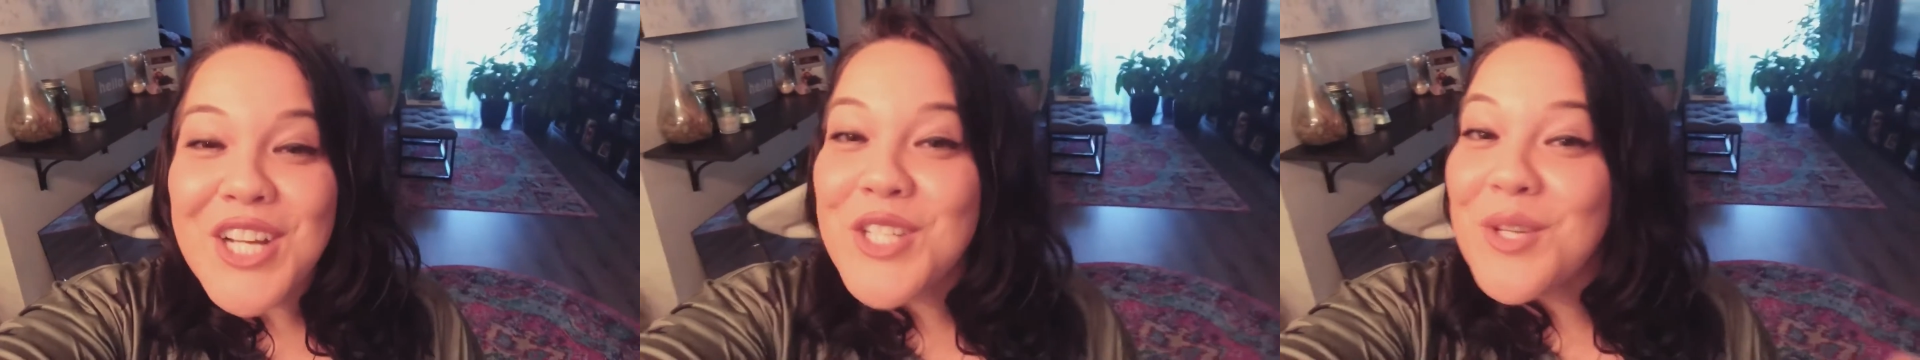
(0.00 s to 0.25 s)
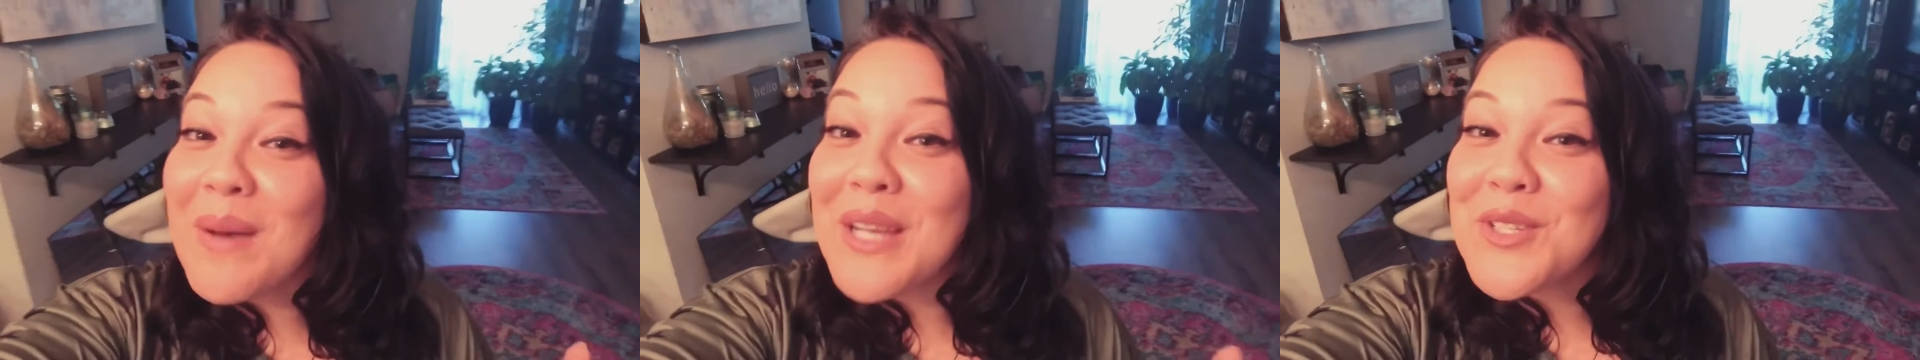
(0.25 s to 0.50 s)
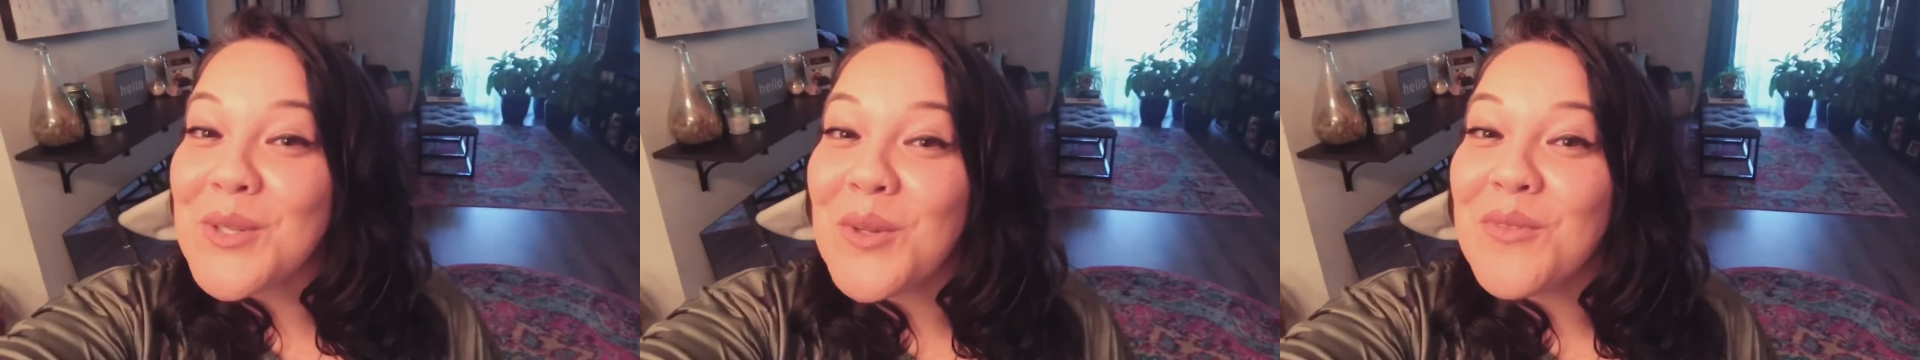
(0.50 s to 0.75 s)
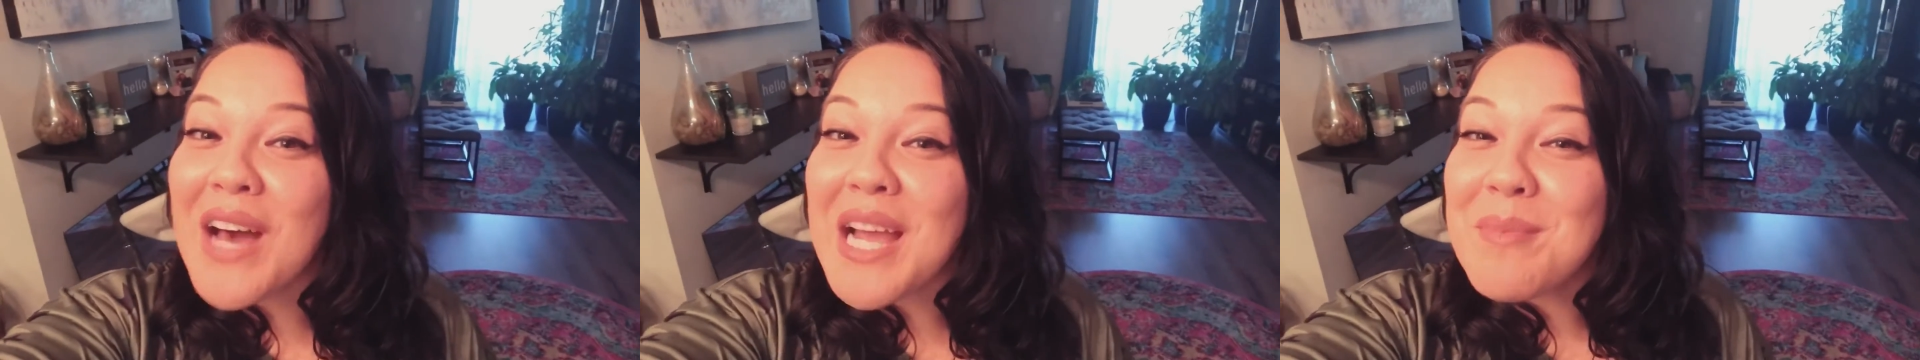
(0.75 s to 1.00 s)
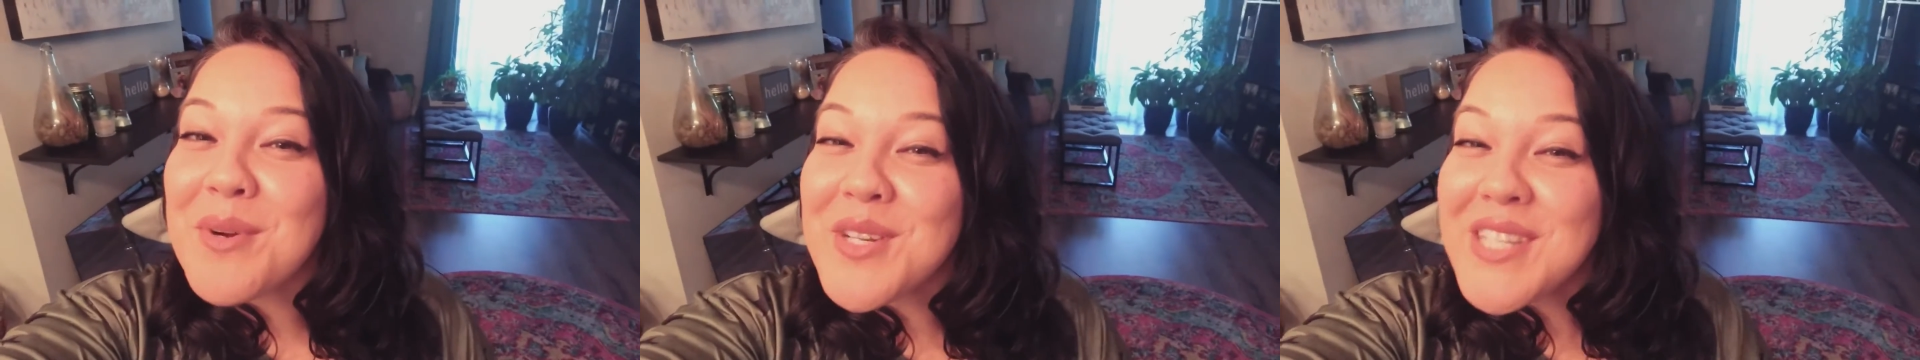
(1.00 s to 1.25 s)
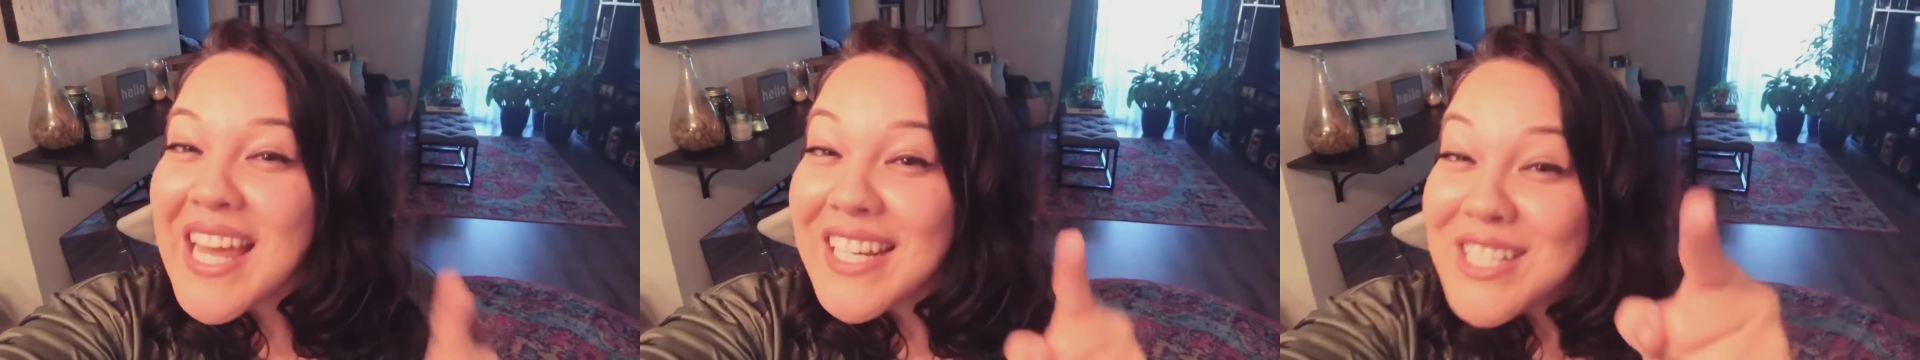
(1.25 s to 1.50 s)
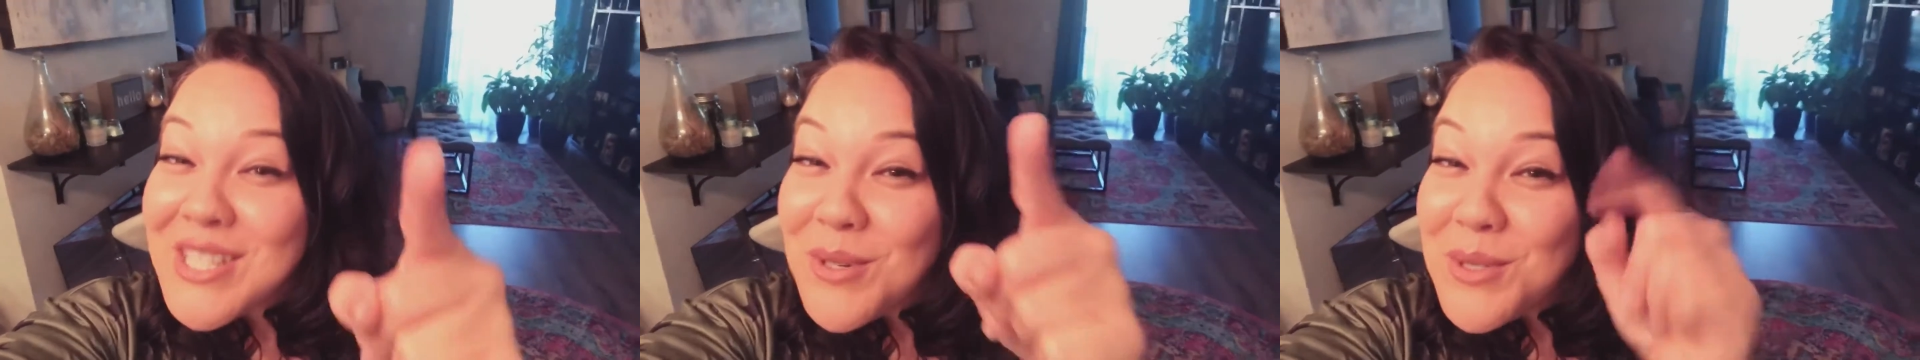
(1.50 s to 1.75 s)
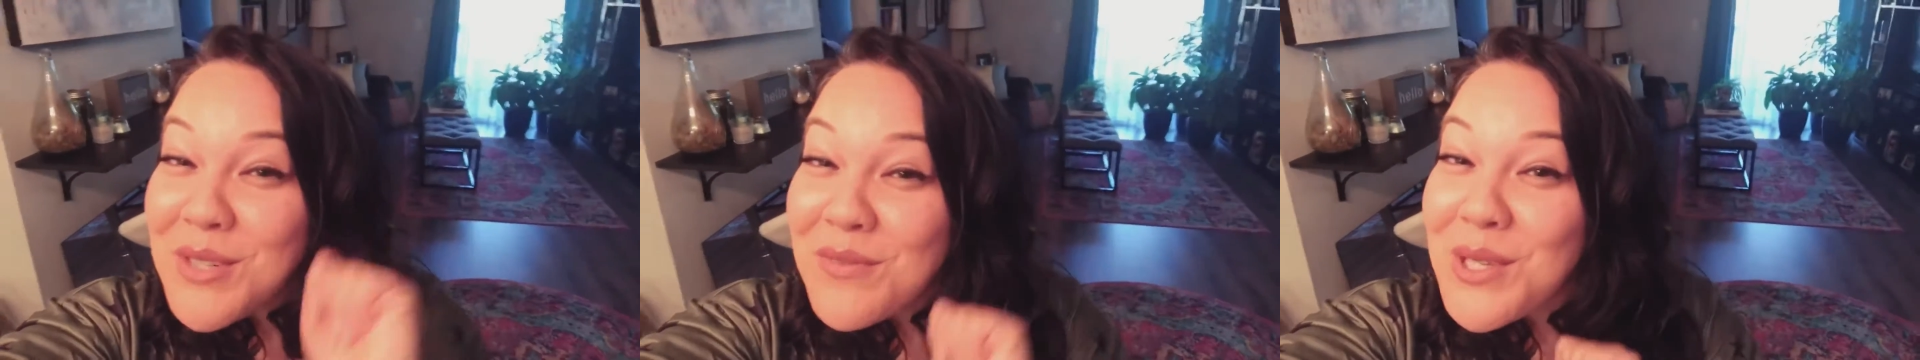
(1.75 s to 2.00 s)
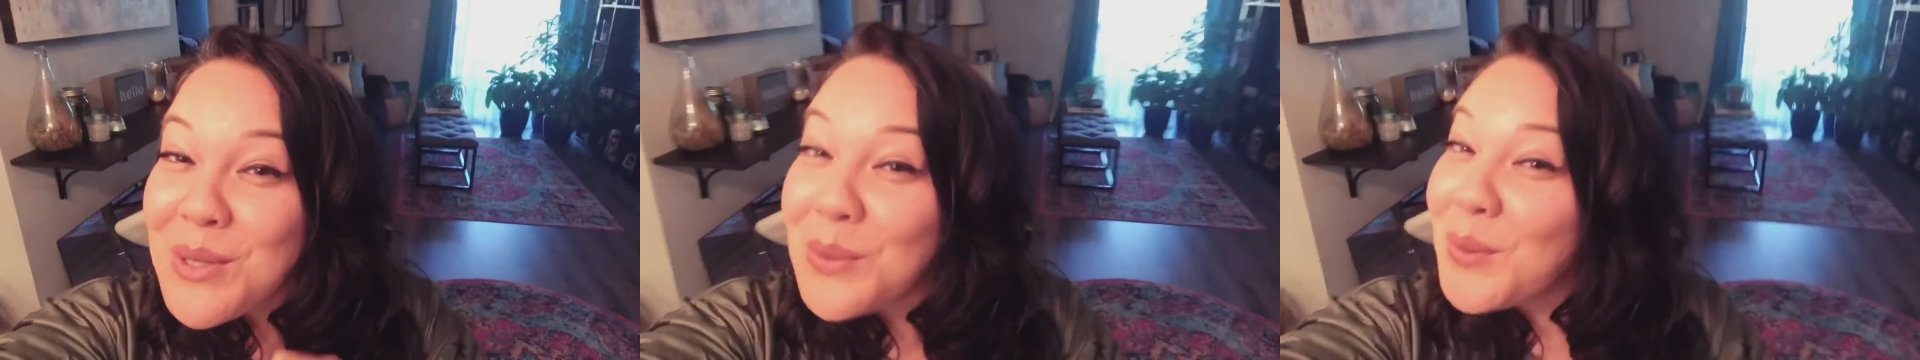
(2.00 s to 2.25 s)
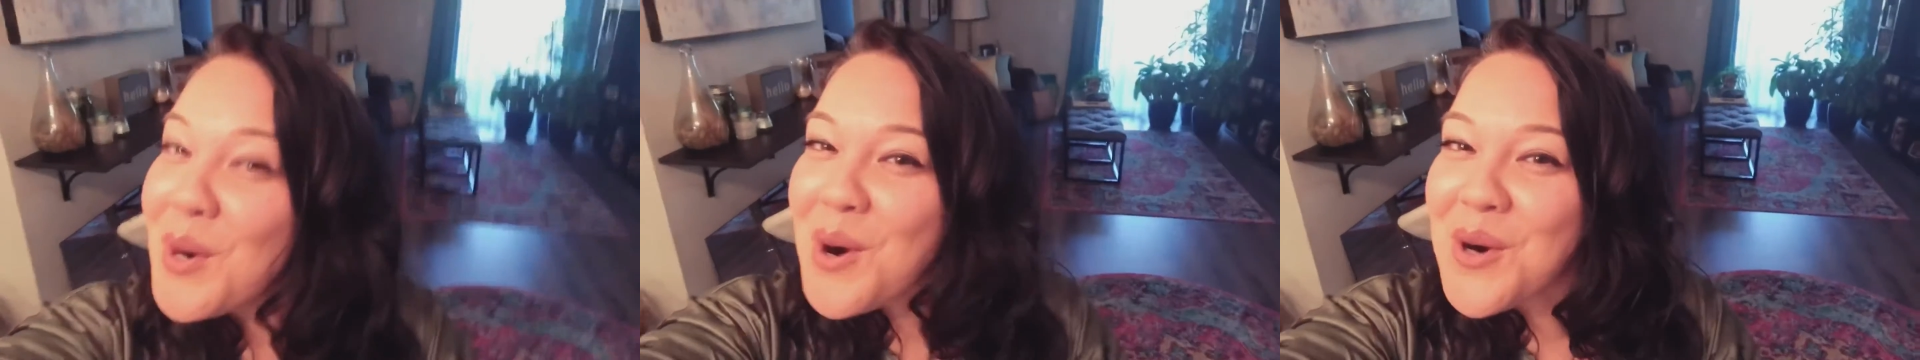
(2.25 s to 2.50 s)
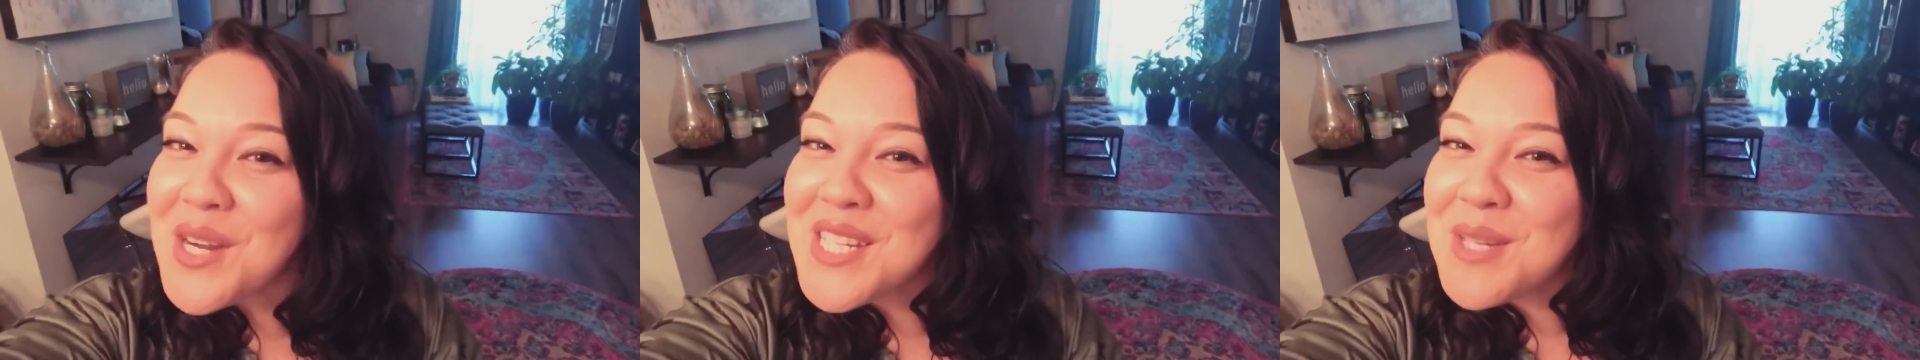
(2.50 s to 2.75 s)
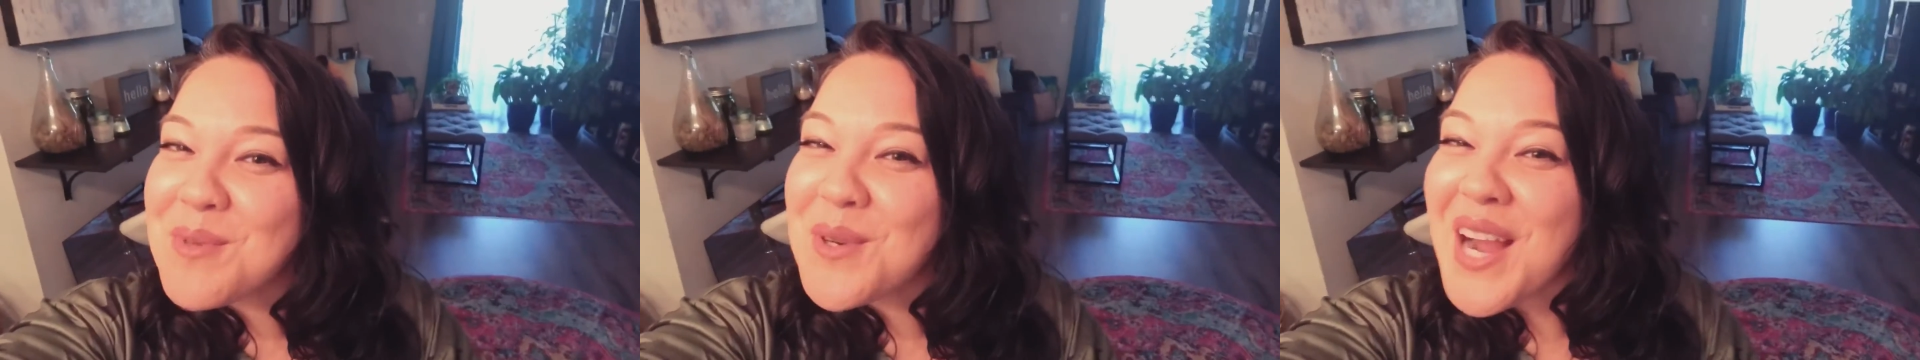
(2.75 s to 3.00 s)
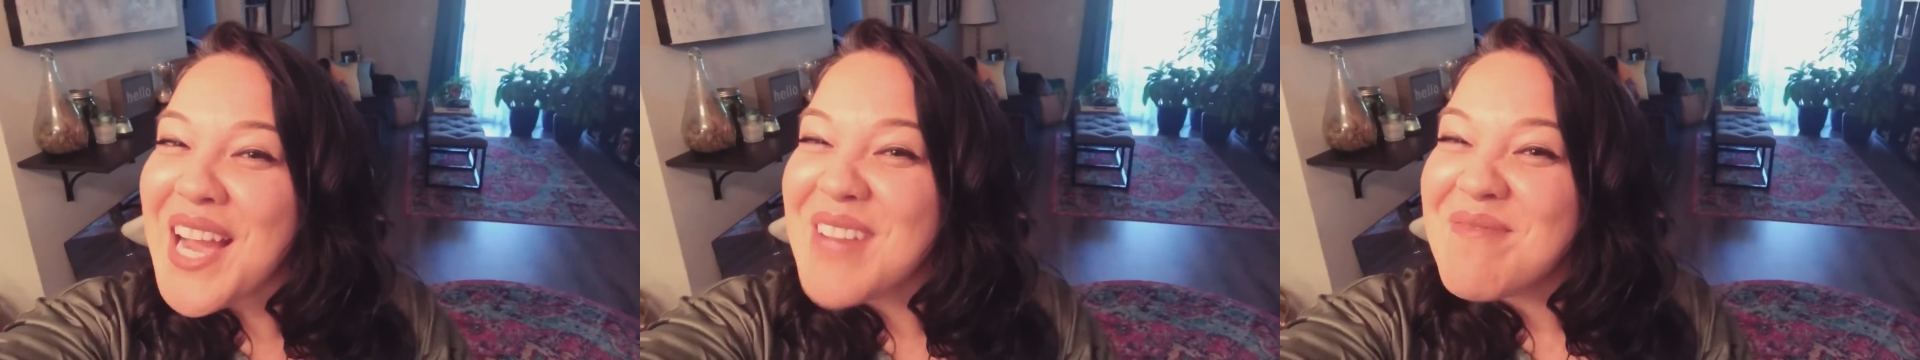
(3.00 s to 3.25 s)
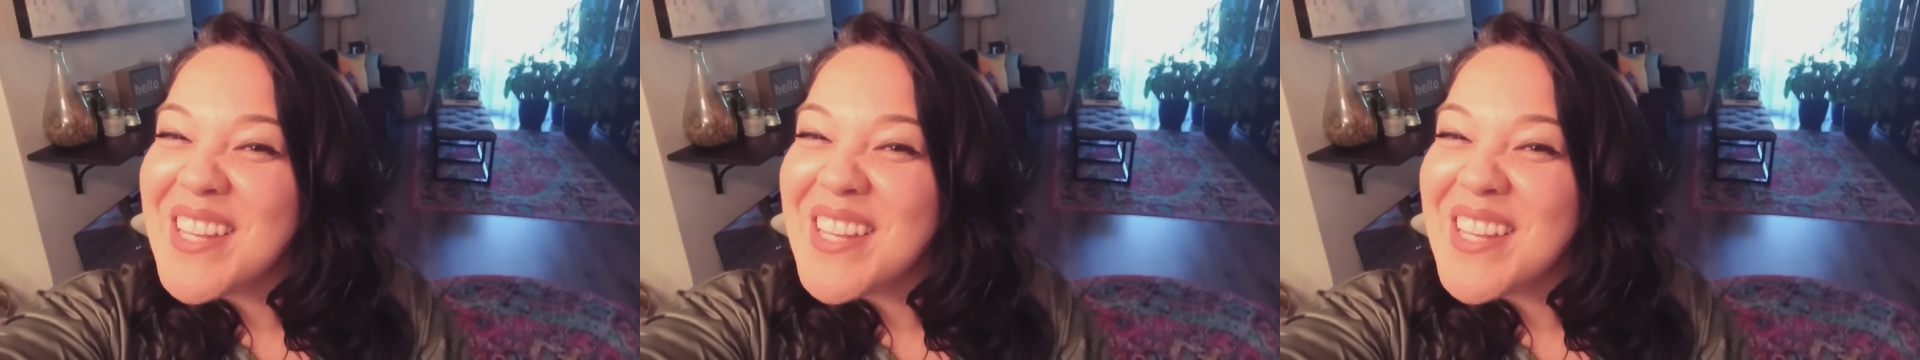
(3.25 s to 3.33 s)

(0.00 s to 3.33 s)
To my soul vibers, that is those of you who are already subscribed.